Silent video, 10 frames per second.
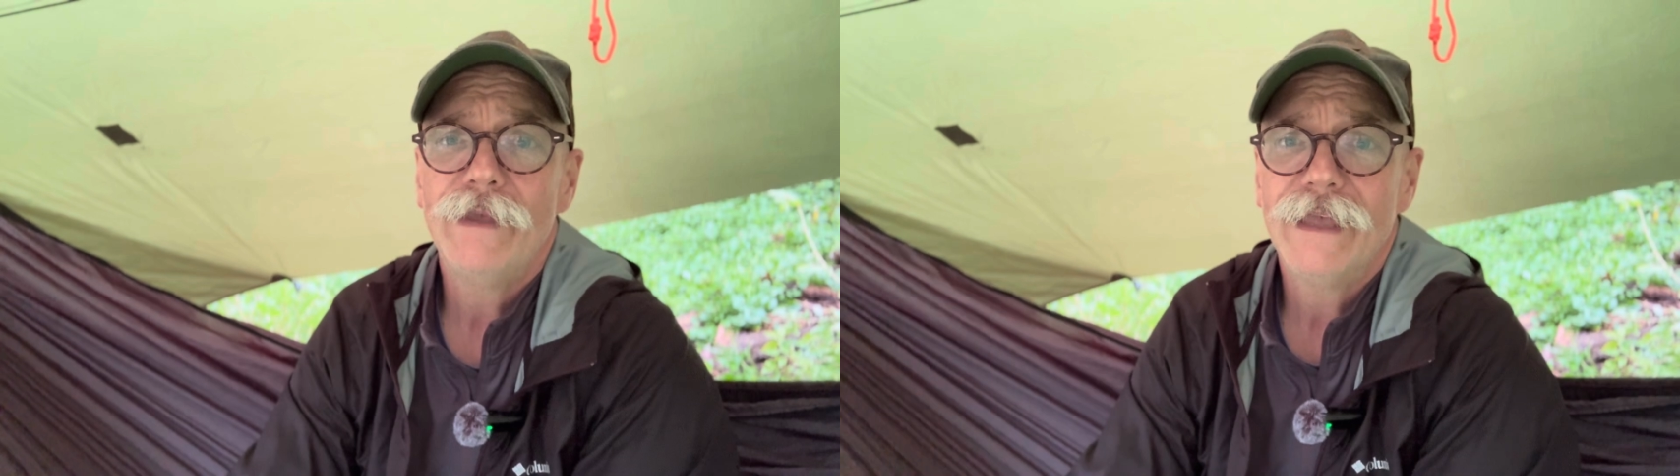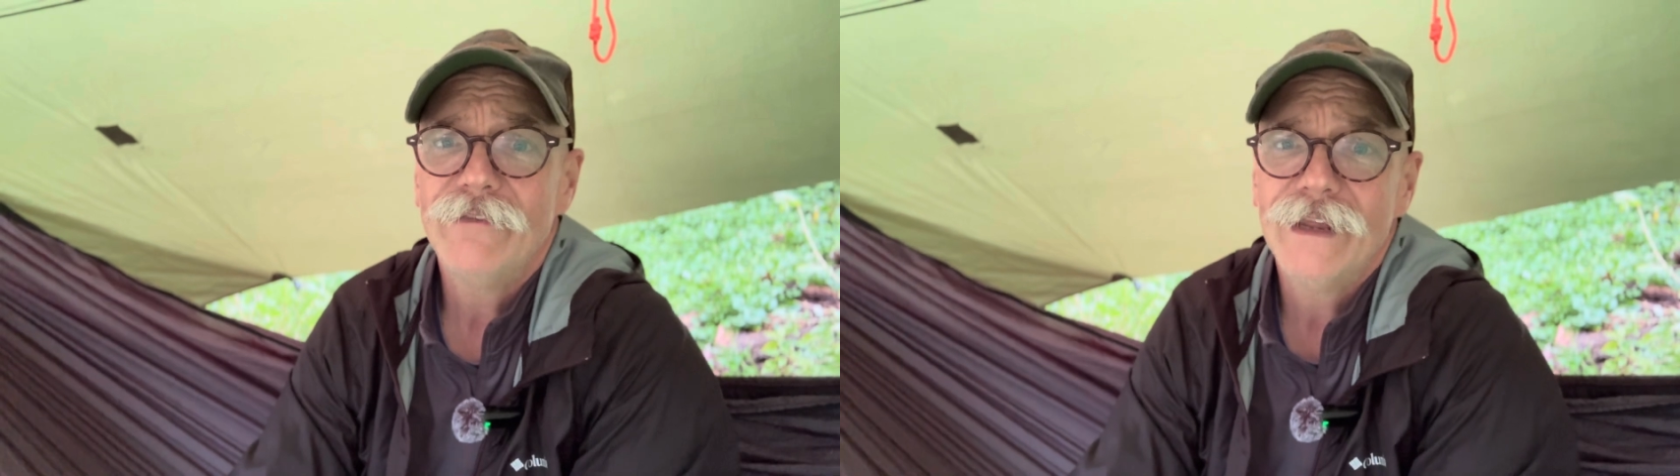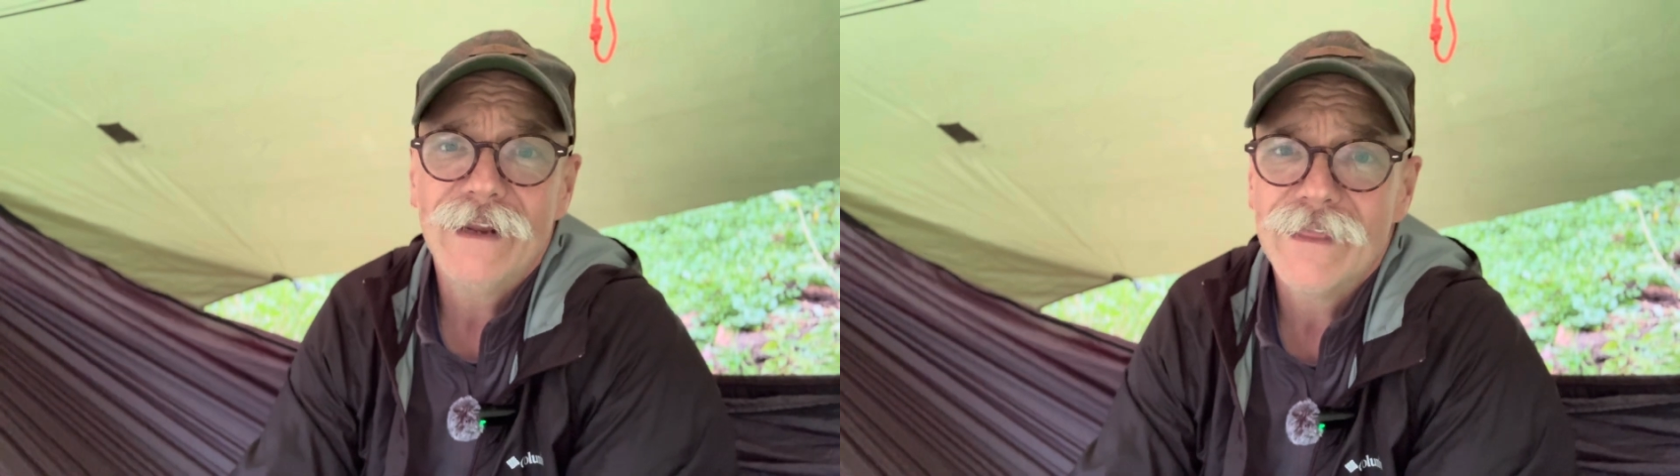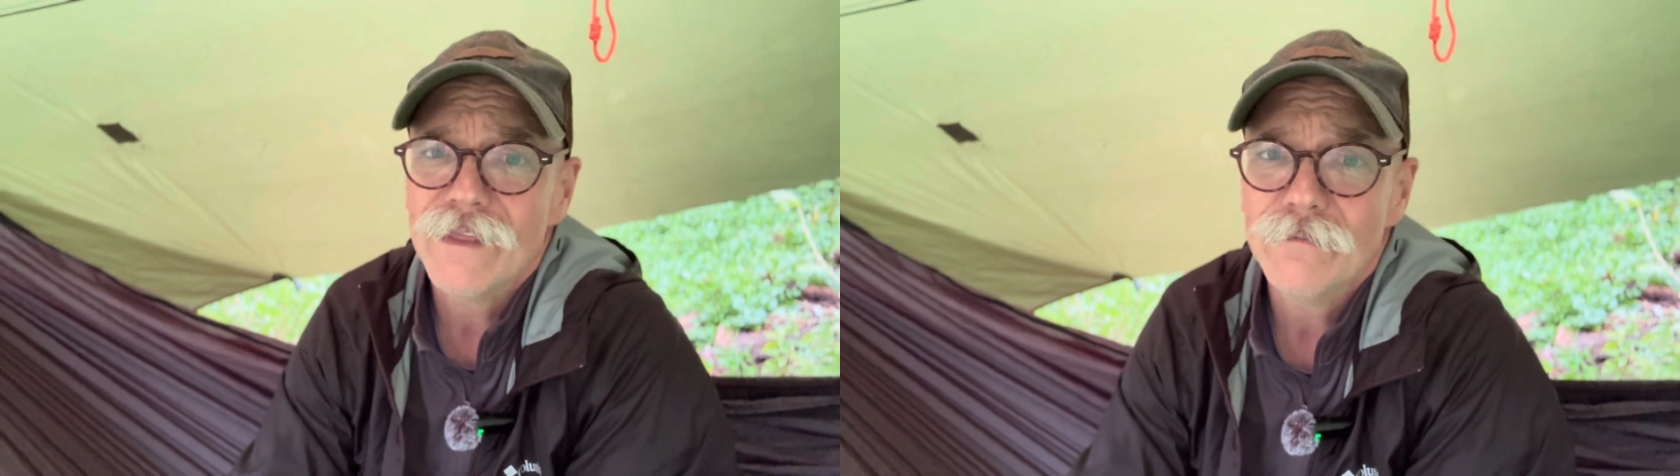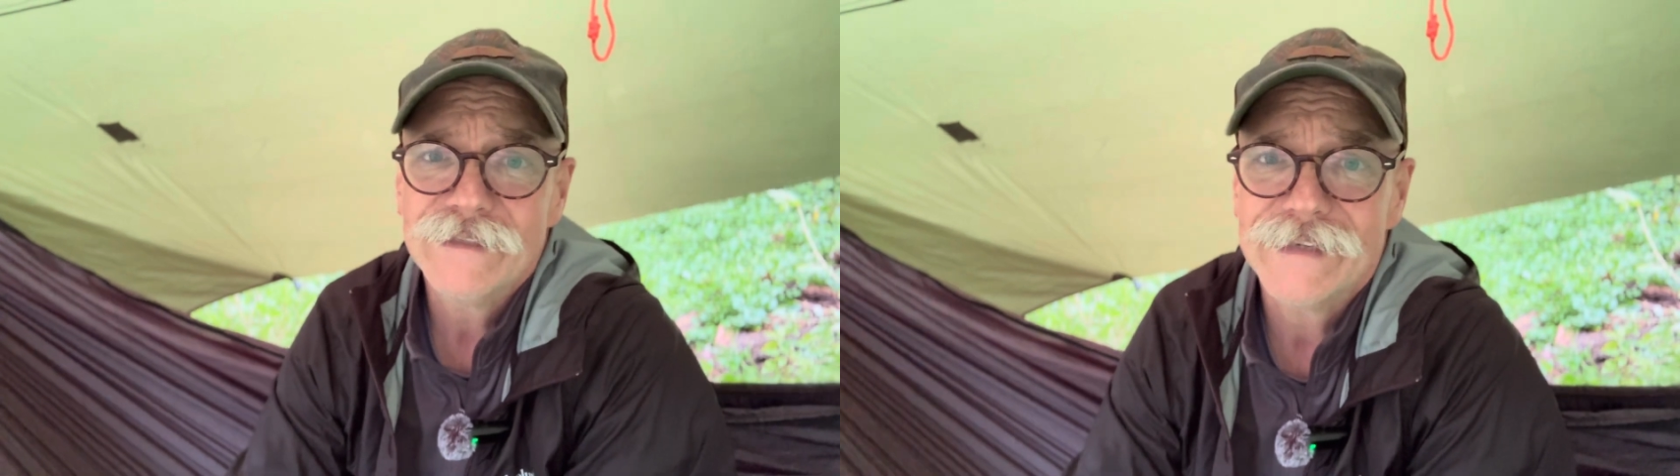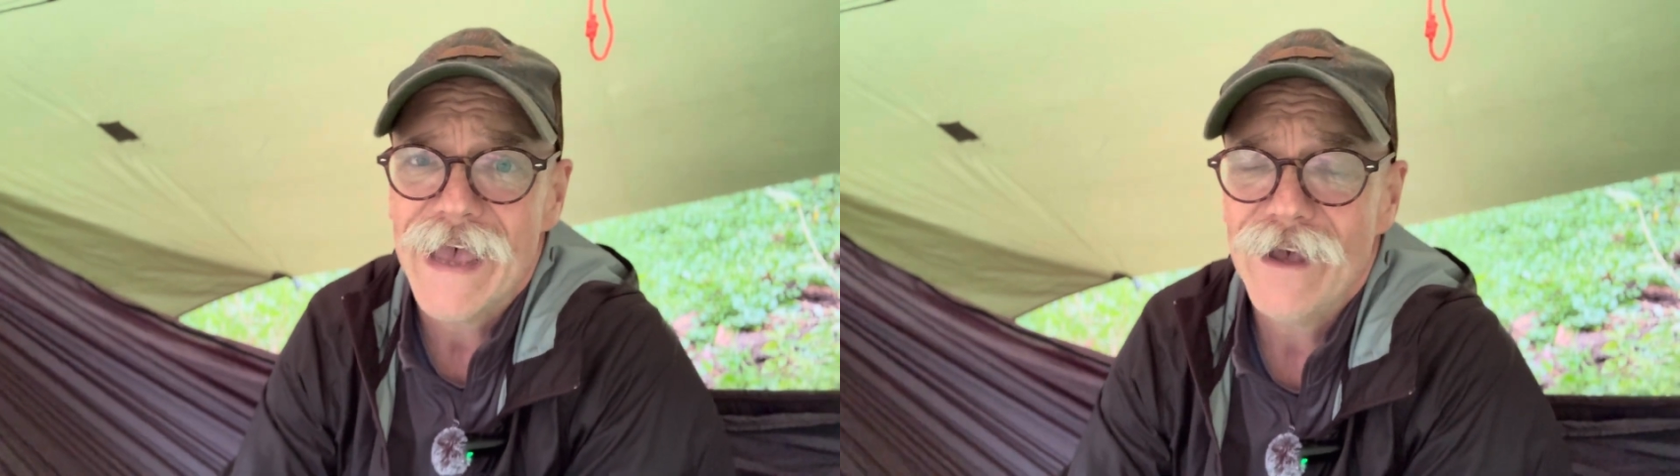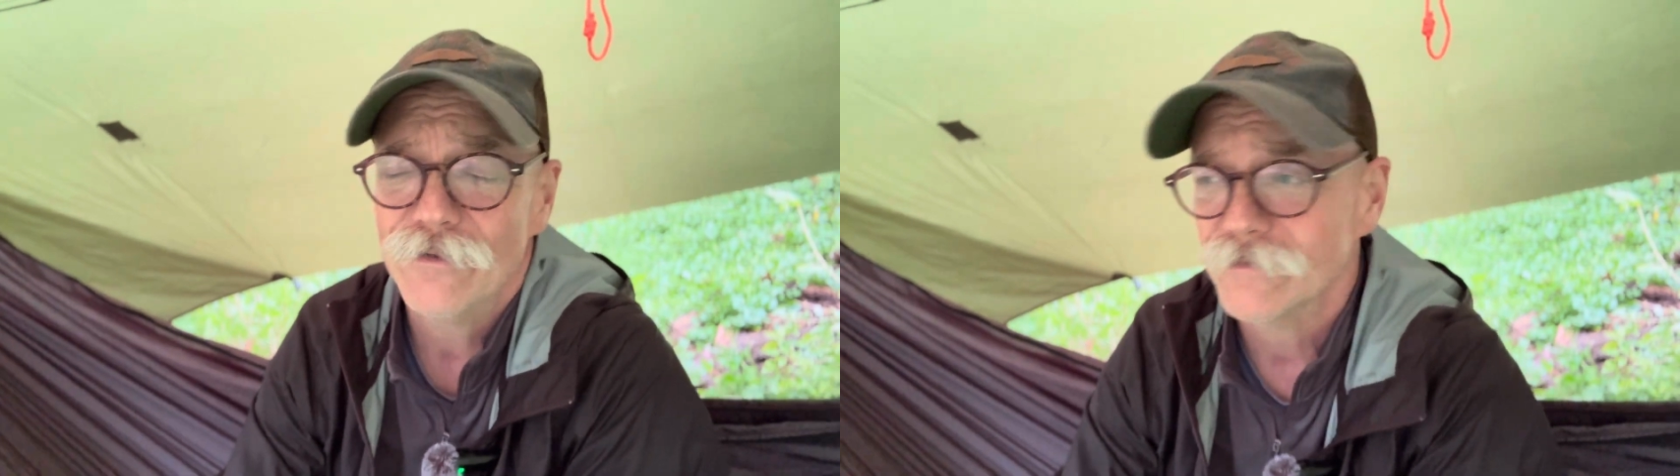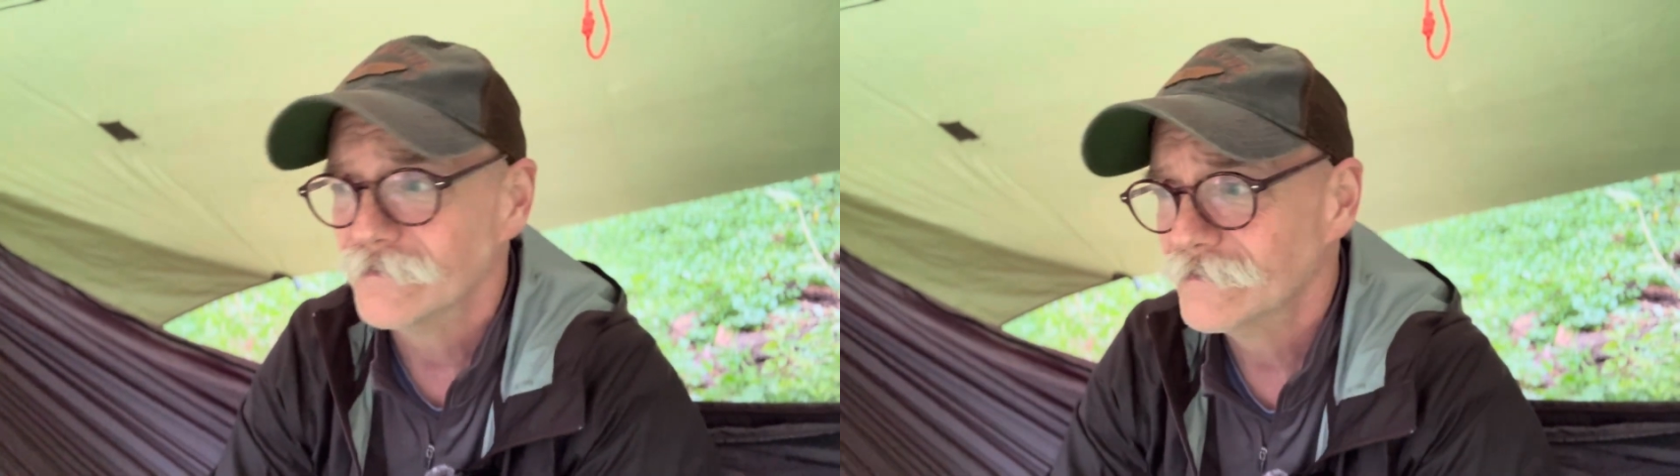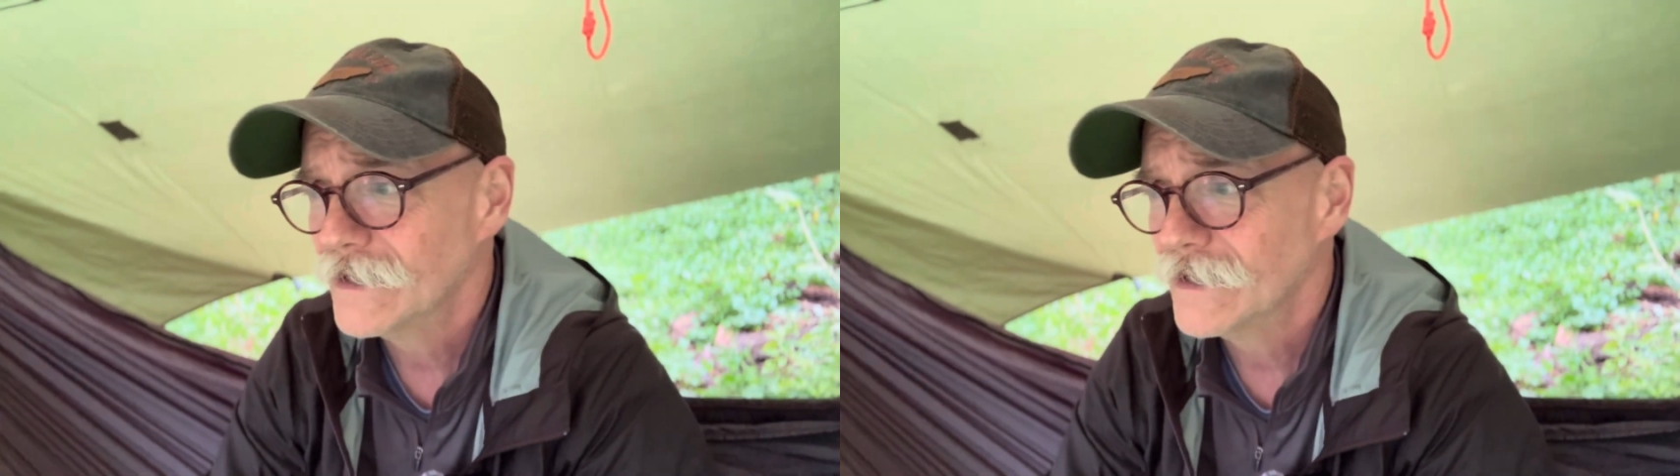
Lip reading: giving it a thumbs down